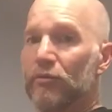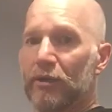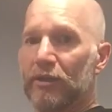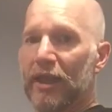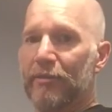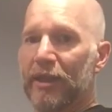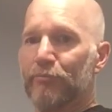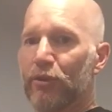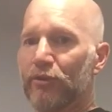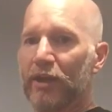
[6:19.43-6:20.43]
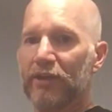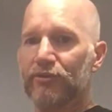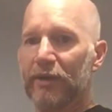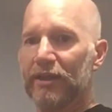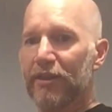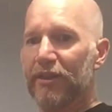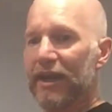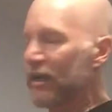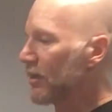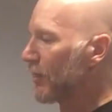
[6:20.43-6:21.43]
Right, that bolt notch right
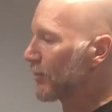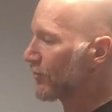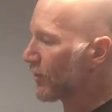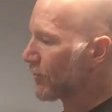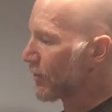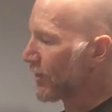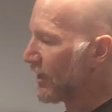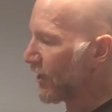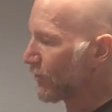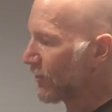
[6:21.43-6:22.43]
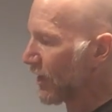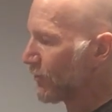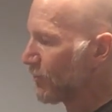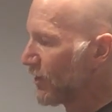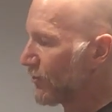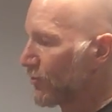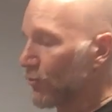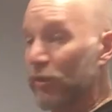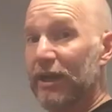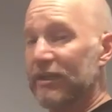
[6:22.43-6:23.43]
there, I'm going to start with the next piece
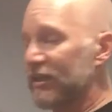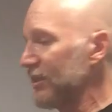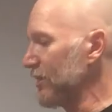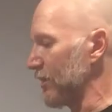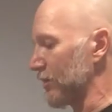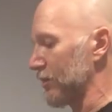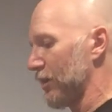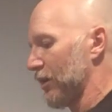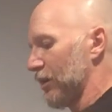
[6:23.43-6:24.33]
right here,